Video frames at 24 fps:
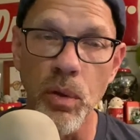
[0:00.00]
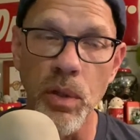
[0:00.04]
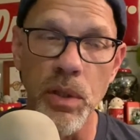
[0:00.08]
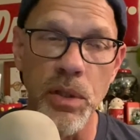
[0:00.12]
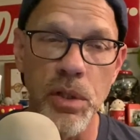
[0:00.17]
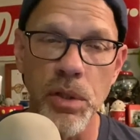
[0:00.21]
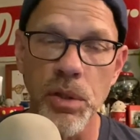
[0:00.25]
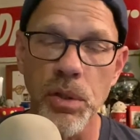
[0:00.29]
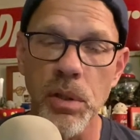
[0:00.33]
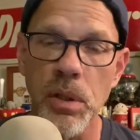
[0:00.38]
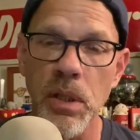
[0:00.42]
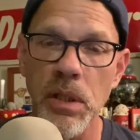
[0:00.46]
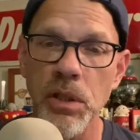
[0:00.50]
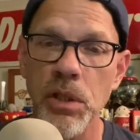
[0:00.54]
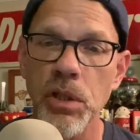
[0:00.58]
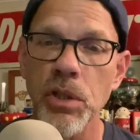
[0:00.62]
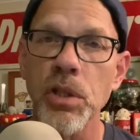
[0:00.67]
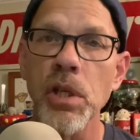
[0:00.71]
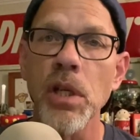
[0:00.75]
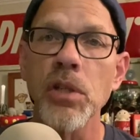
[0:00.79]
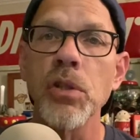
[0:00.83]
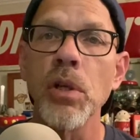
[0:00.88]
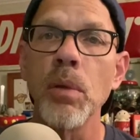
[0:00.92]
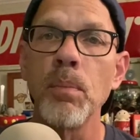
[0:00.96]
It just it just
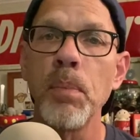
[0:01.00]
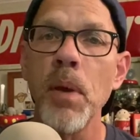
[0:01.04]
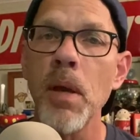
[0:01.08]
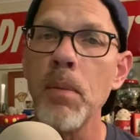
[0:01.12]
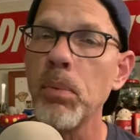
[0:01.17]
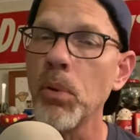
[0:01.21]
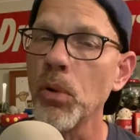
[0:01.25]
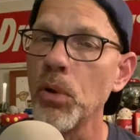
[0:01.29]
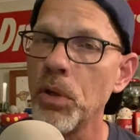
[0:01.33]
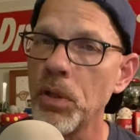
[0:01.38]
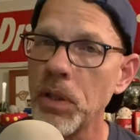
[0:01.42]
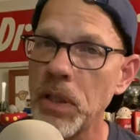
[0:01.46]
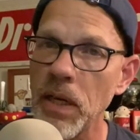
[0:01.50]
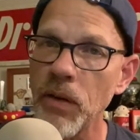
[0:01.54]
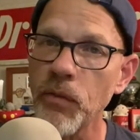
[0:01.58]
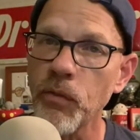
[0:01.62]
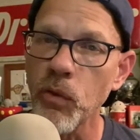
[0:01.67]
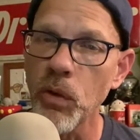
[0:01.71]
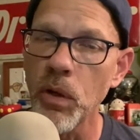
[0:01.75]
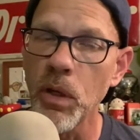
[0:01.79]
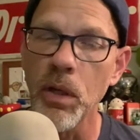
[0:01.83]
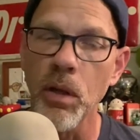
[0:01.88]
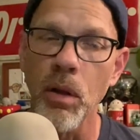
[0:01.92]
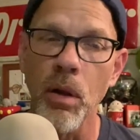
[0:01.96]
doesn't. People are
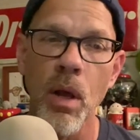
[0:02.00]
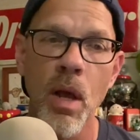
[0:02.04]
different.